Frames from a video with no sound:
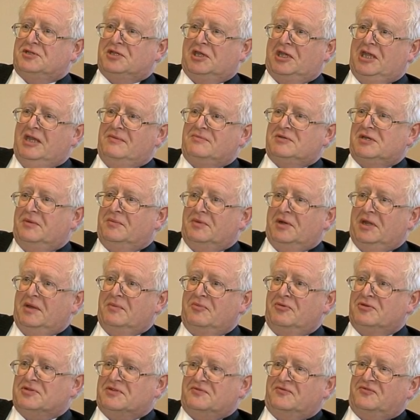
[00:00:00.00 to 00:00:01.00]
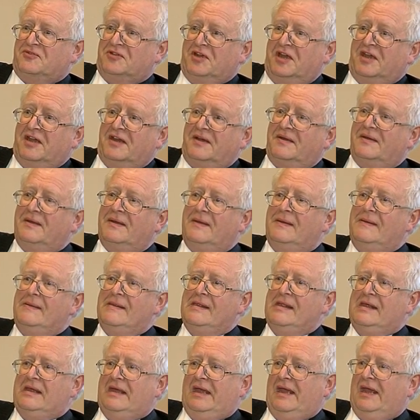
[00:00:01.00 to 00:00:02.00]
to keep somebody in prison for a year.
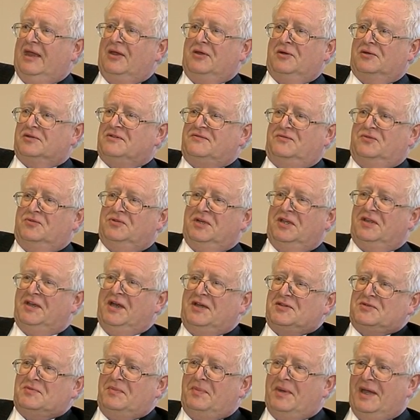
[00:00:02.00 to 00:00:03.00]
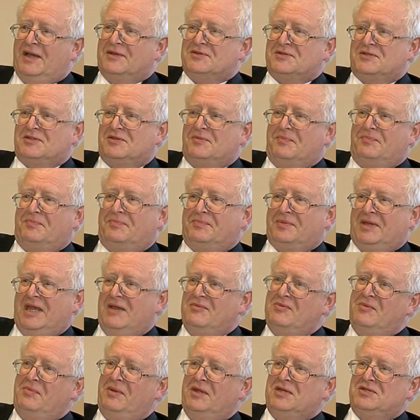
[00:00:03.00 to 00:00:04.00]
It costs £40,000 to
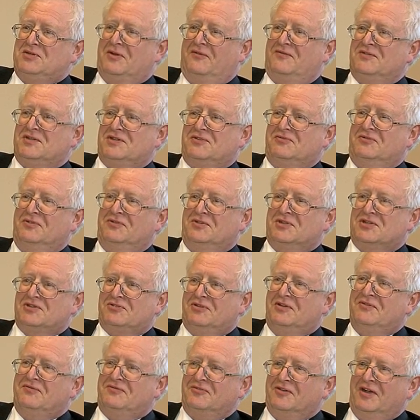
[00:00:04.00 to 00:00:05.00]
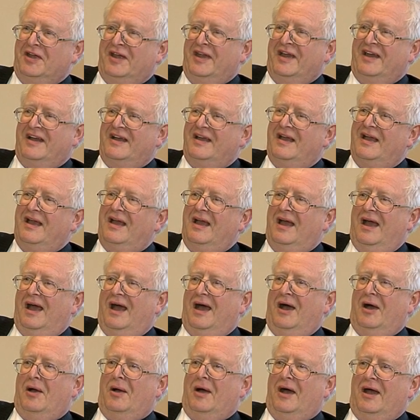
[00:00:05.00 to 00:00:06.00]
keep a police officer on the street for a year.
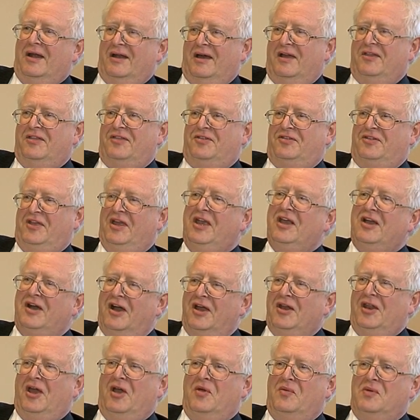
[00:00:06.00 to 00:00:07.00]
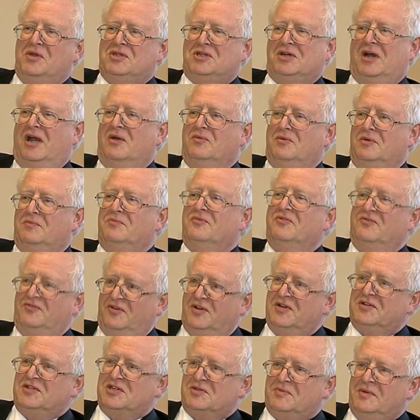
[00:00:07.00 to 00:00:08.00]
And I think I know which I would
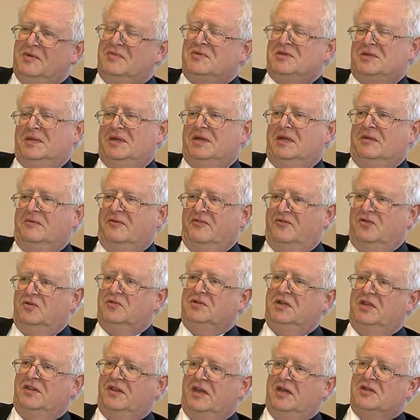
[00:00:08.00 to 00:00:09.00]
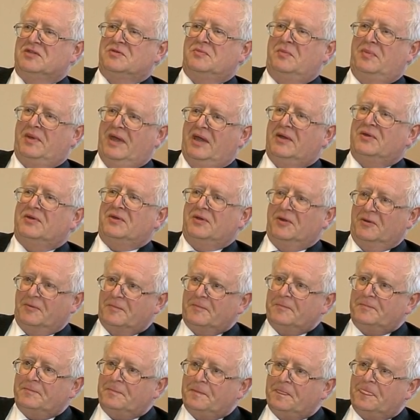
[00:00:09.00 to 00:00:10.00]
prefer to be spending the £40,000
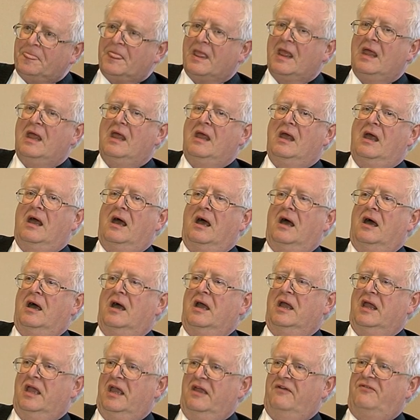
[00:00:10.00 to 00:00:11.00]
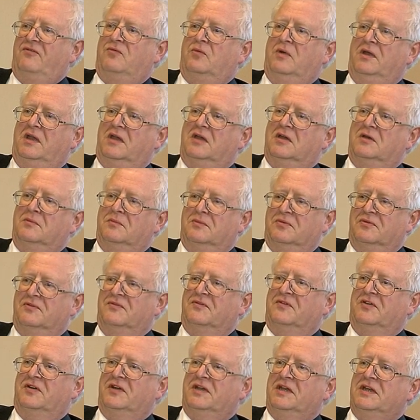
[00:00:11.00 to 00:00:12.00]
on. If we can
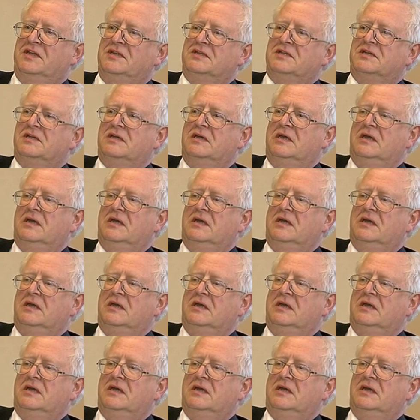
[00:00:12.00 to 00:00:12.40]
provide